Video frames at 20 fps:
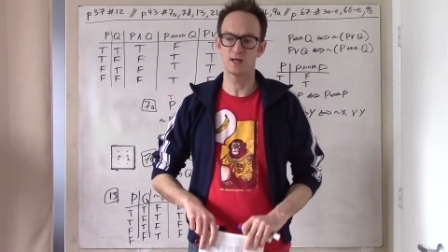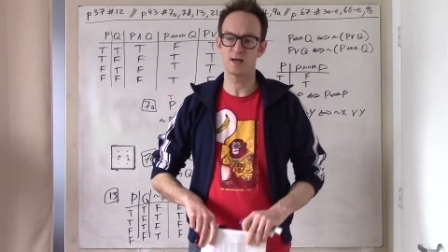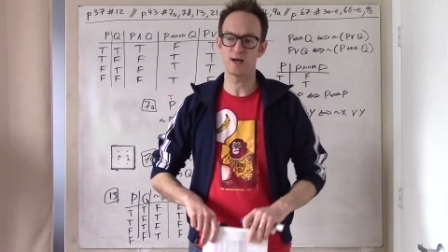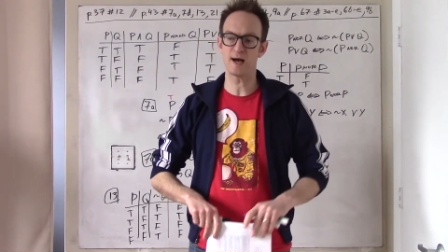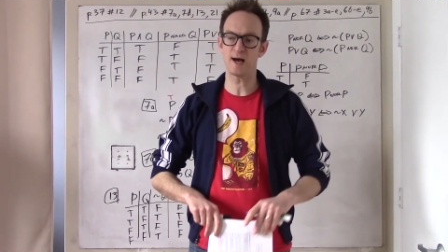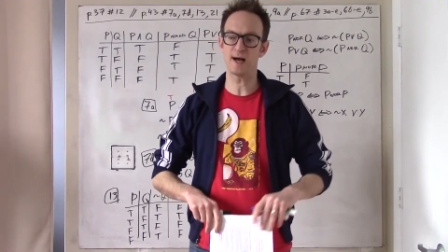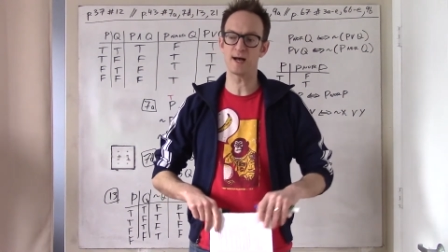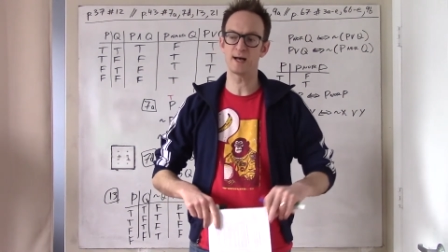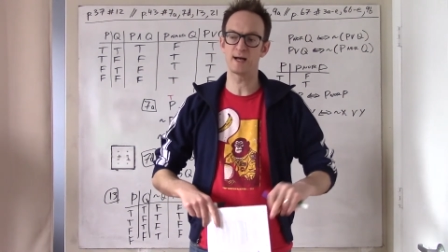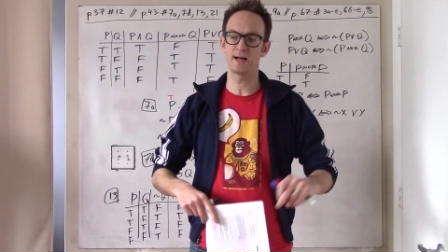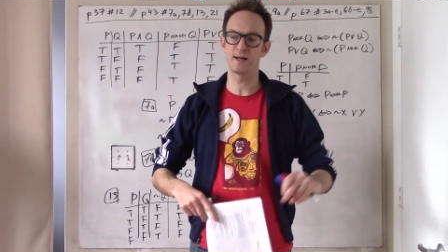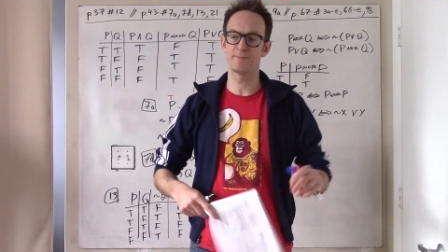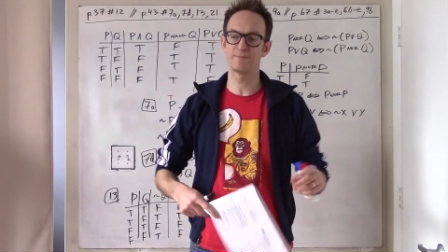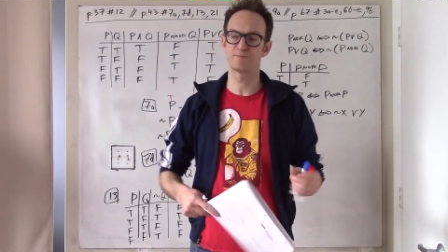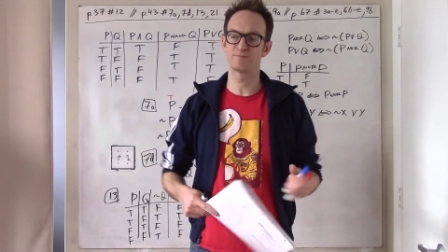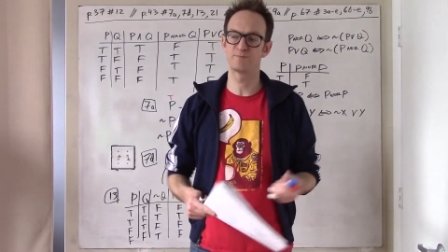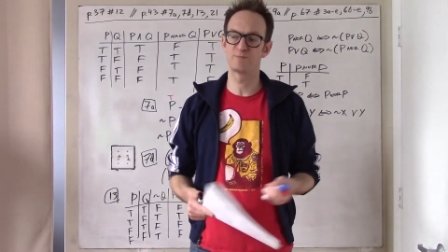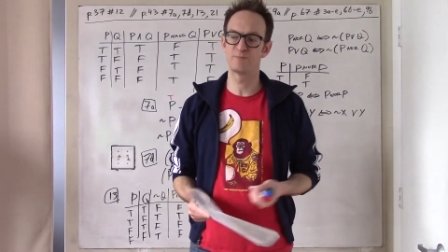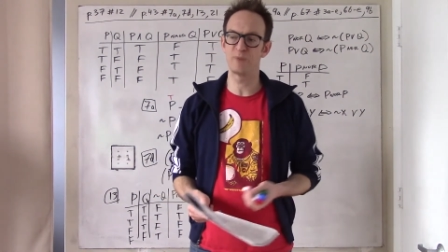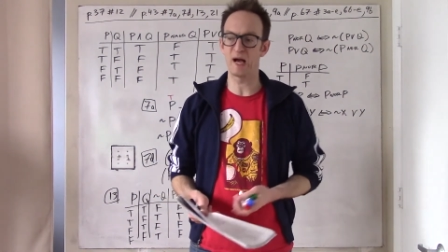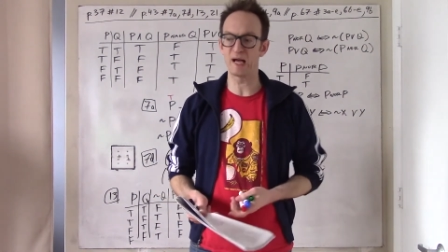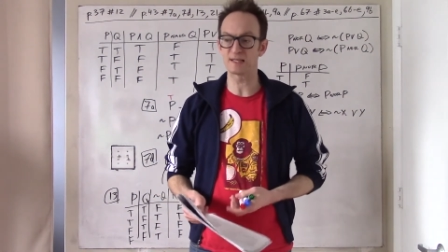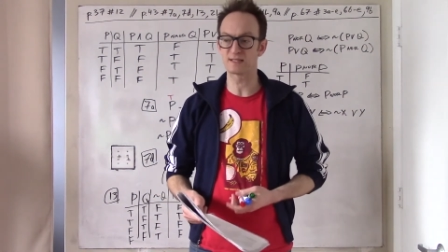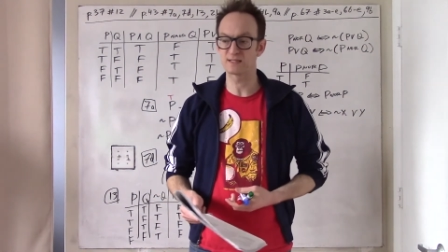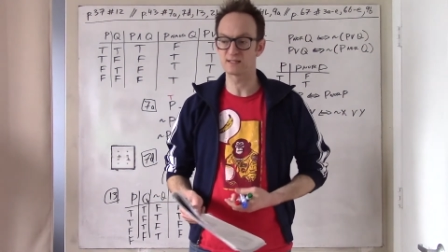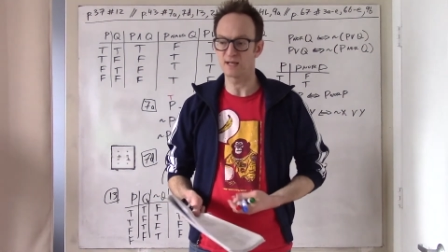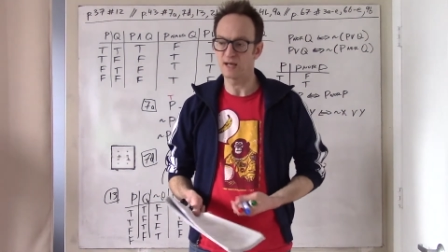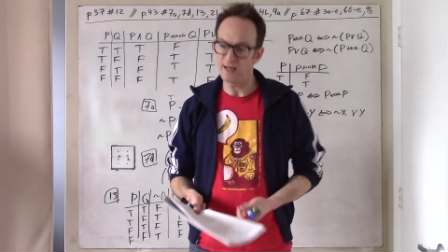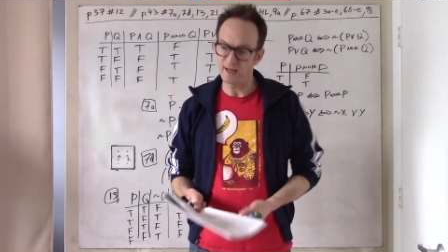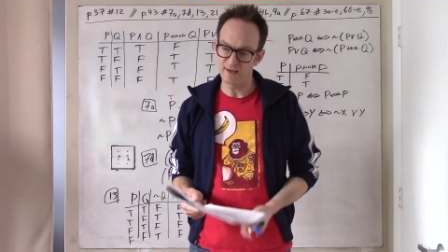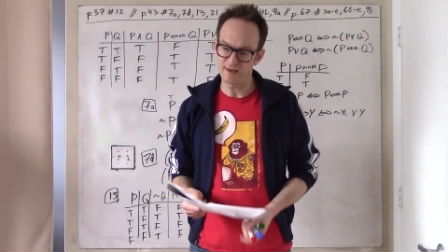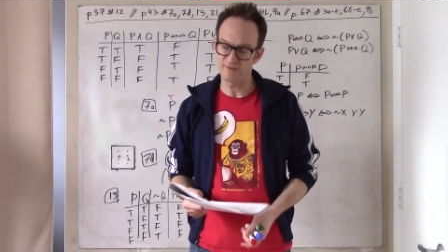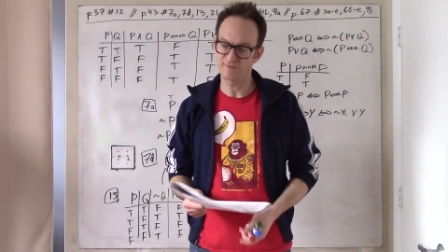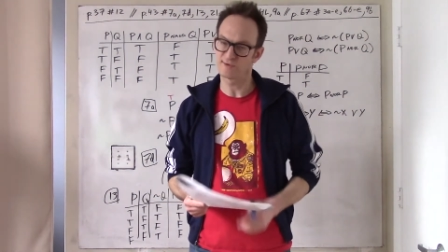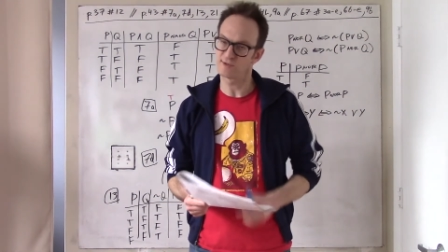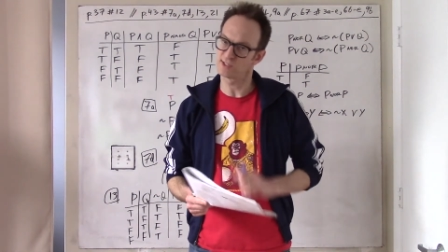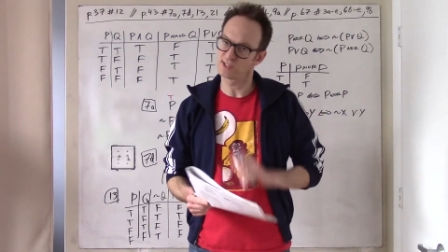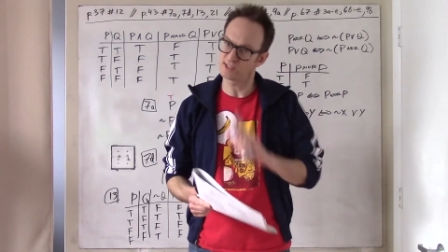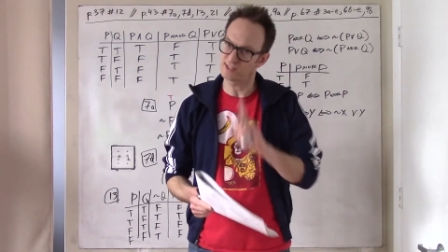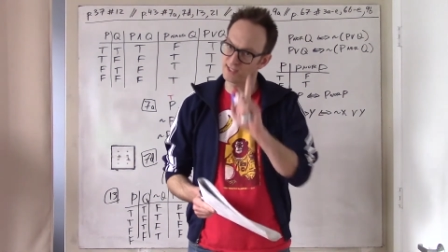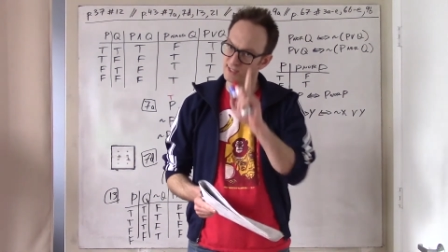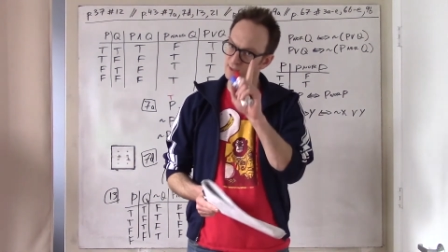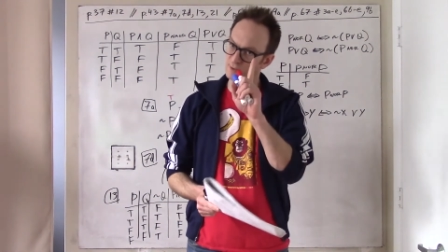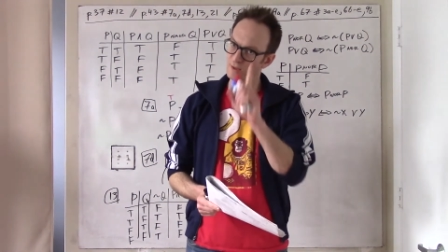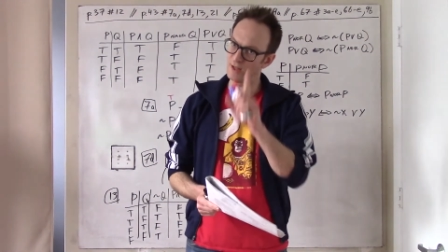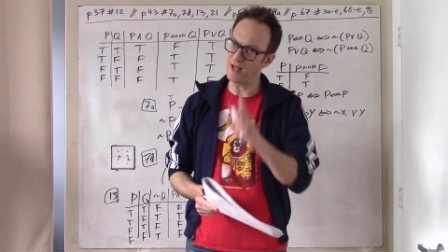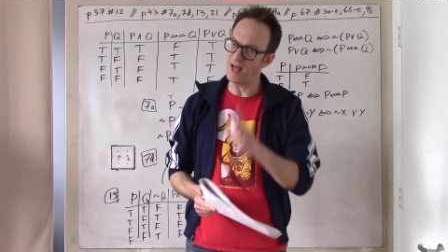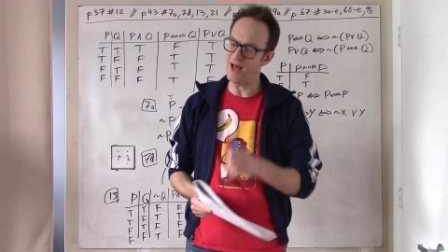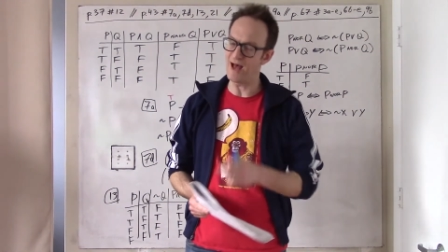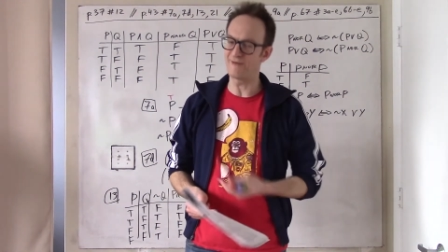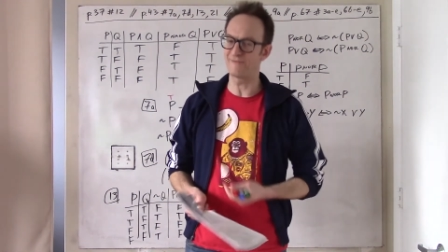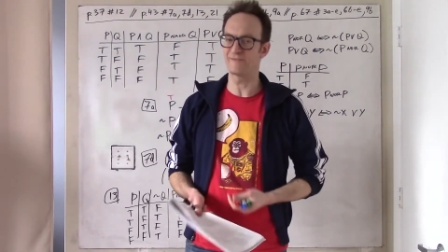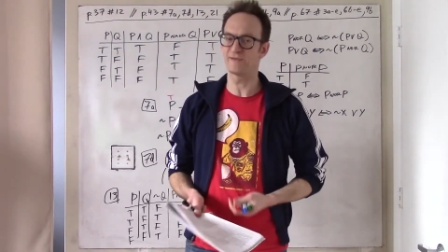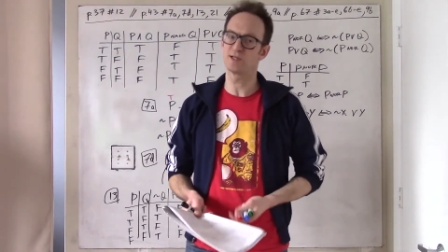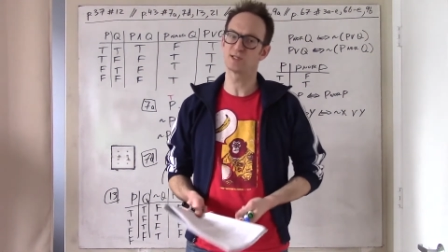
Um, but uh, if there's a single F,